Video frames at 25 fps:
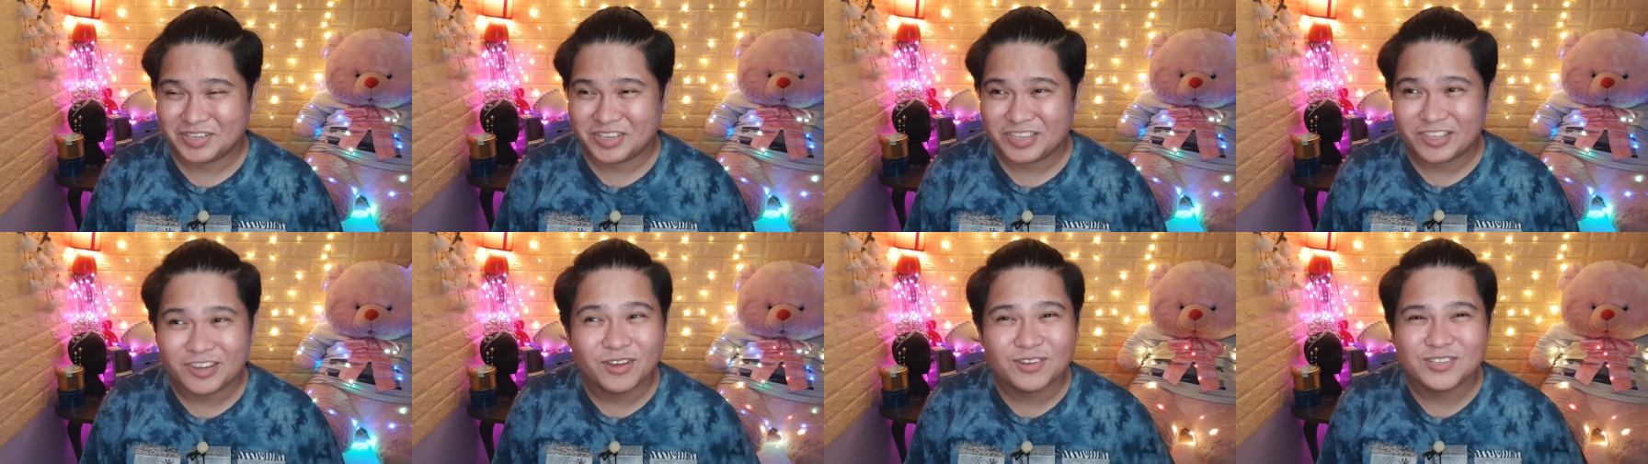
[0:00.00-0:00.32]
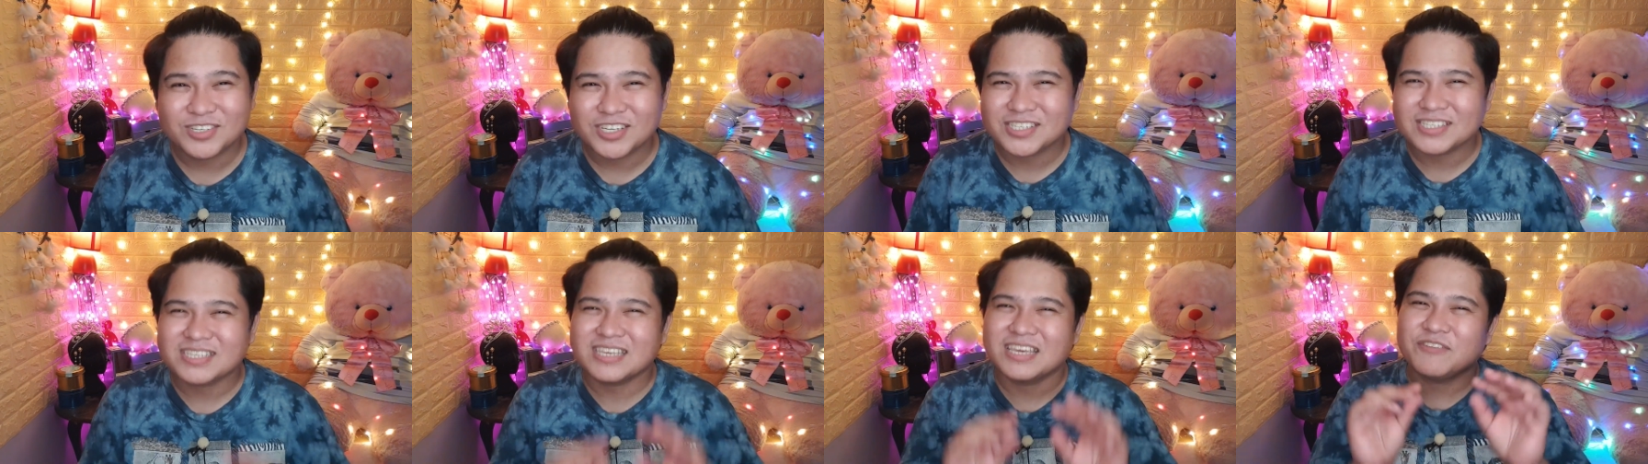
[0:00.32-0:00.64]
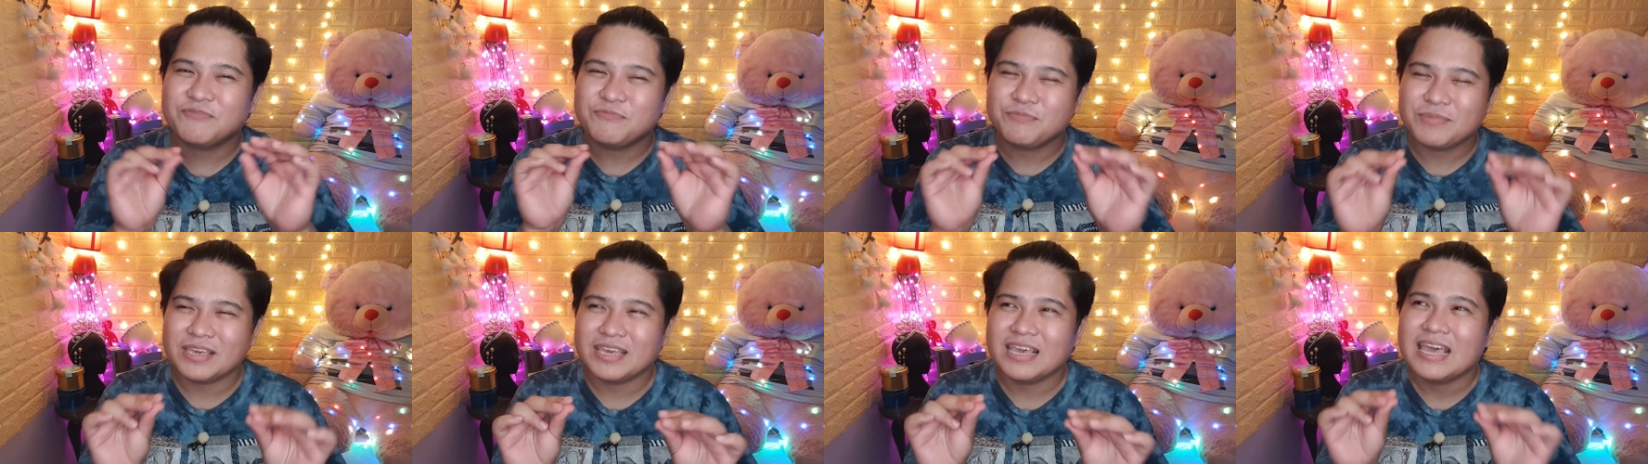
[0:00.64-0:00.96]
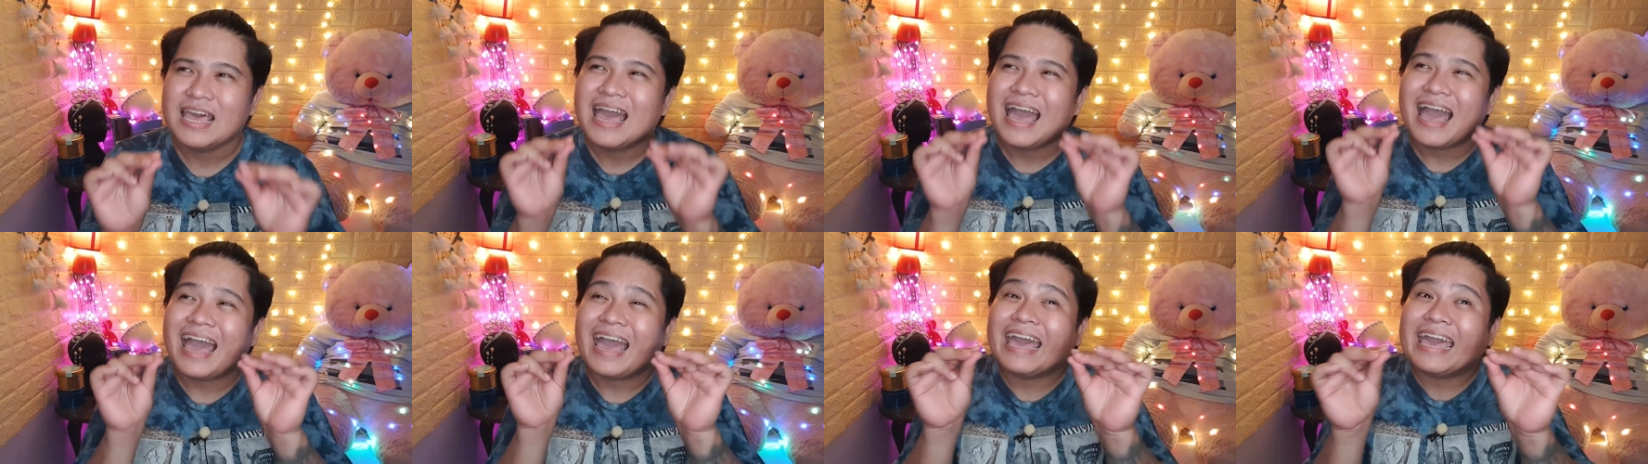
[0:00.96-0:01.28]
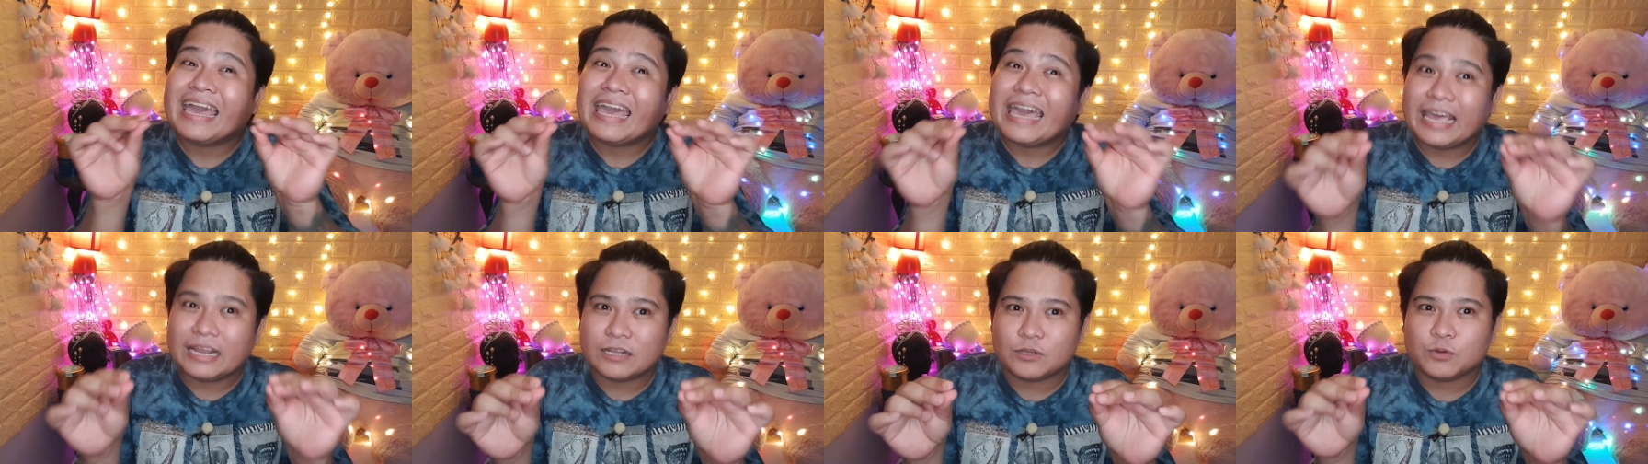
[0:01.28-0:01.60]
you know just give me a
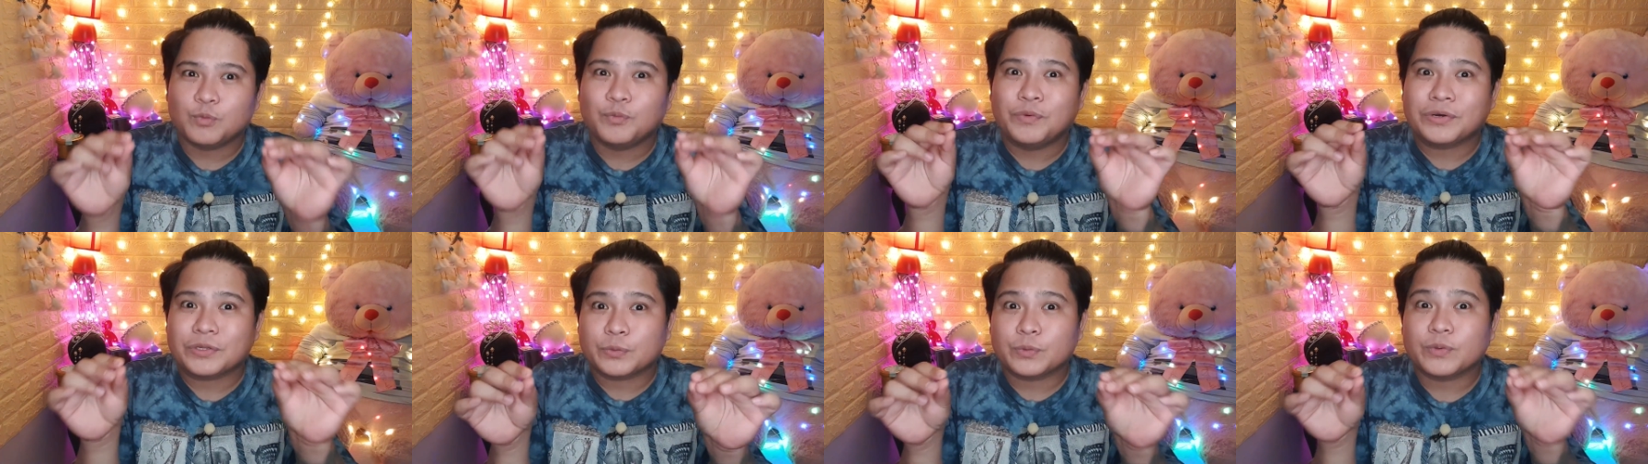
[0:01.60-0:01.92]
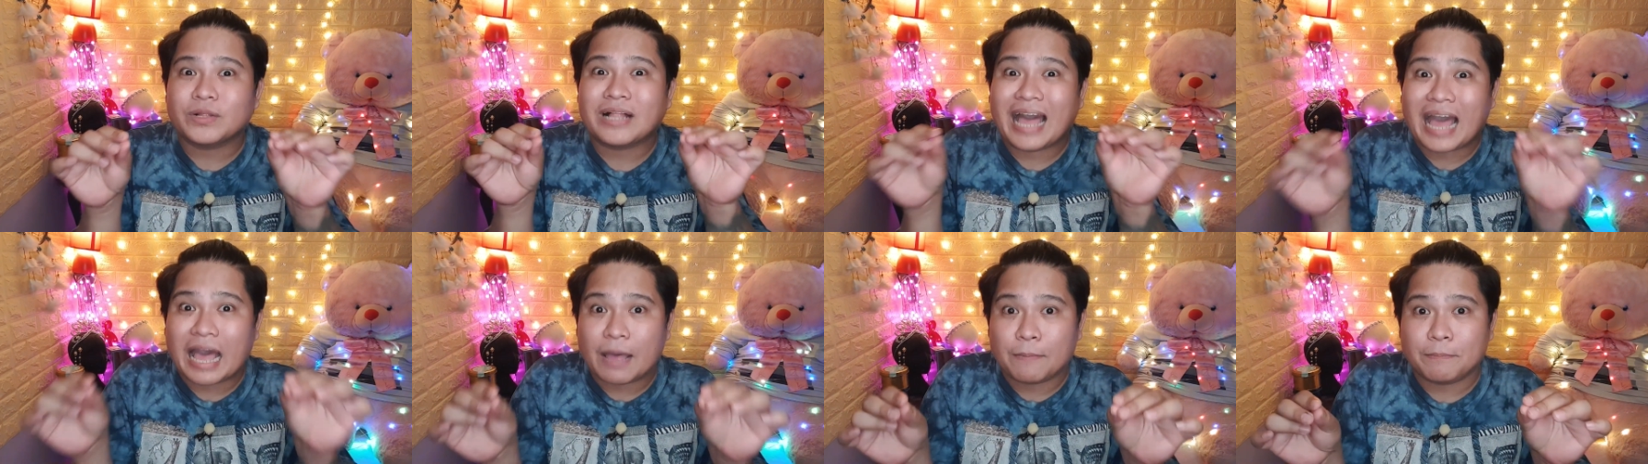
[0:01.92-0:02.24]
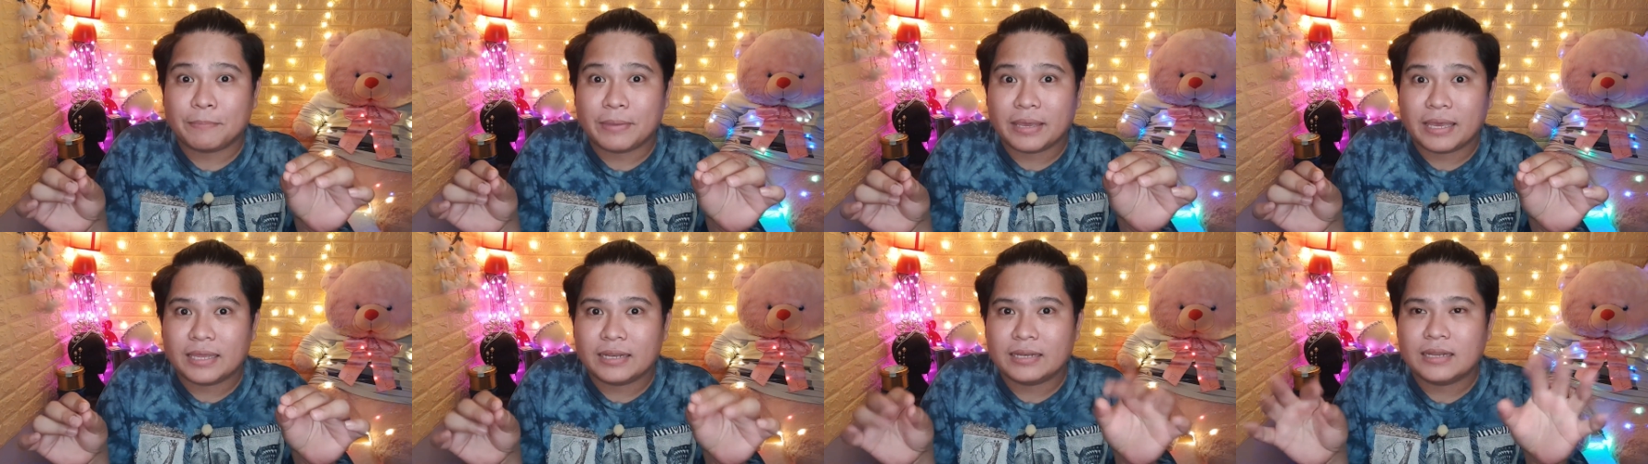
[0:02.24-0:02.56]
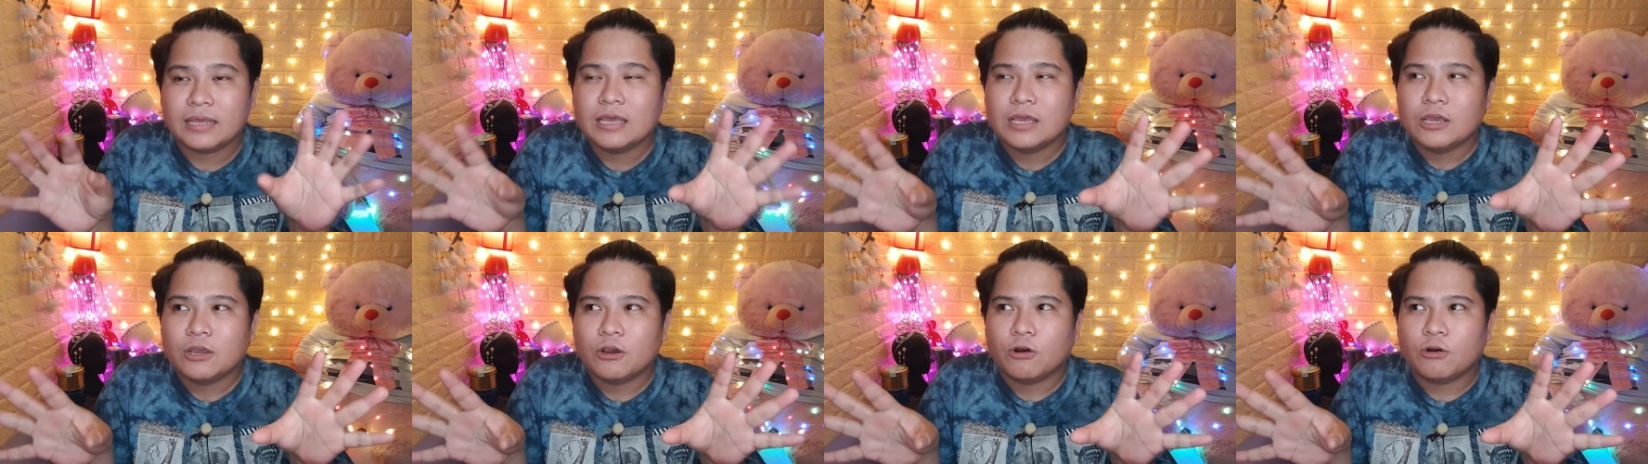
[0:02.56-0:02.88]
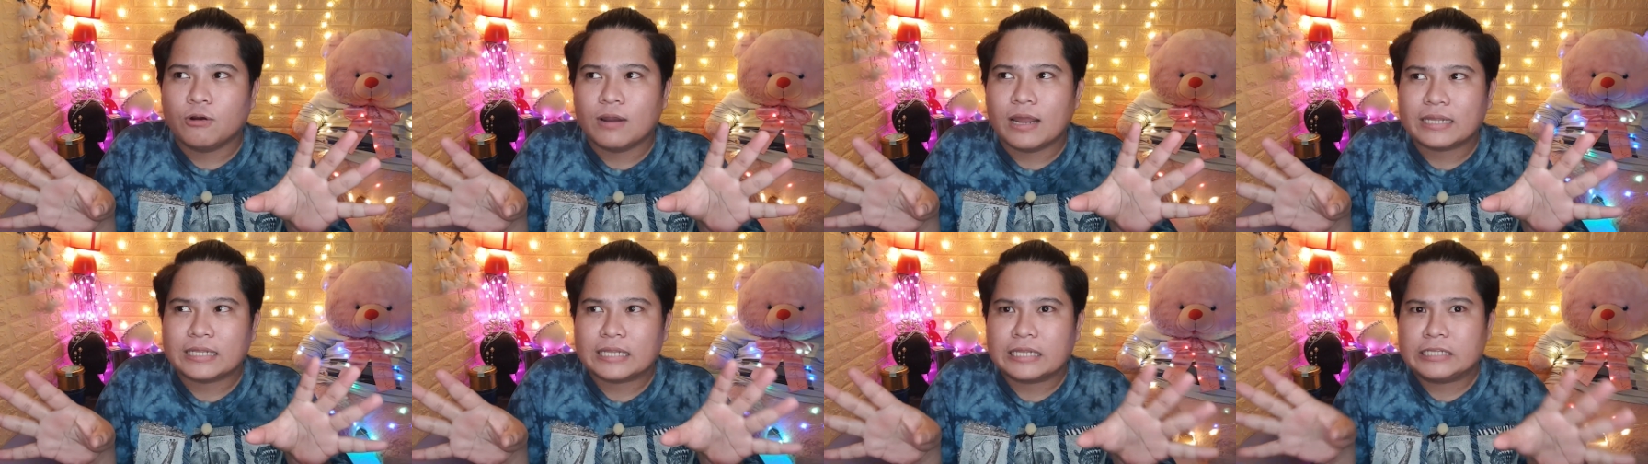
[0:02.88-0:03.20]
hint what will happen
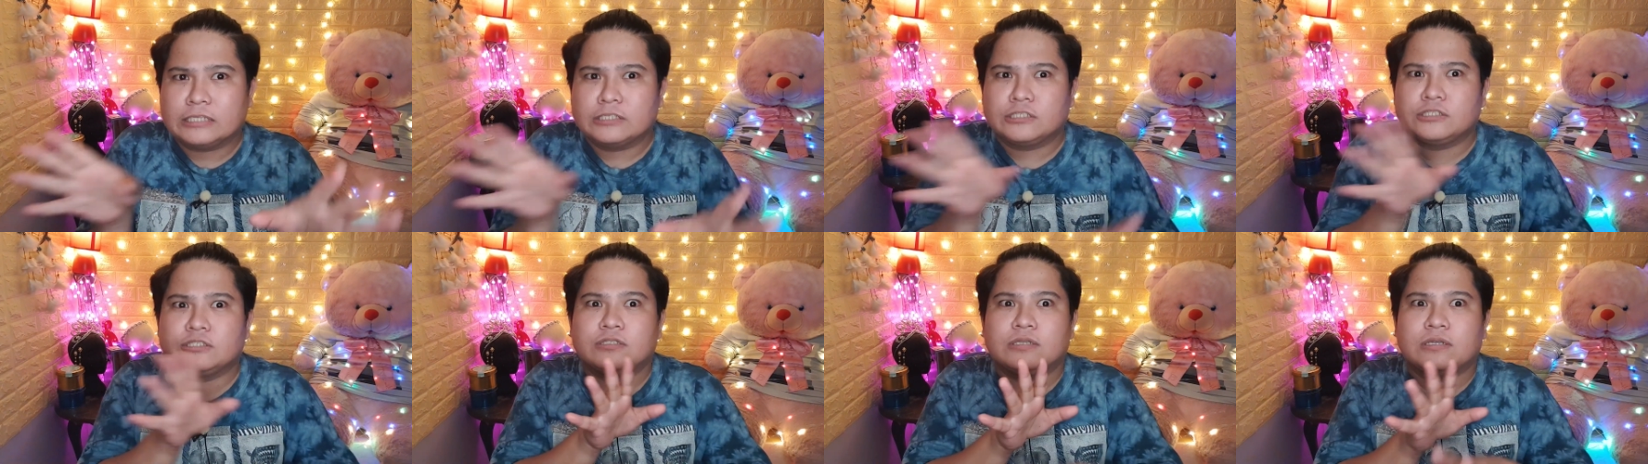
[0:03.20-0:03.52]
or like not,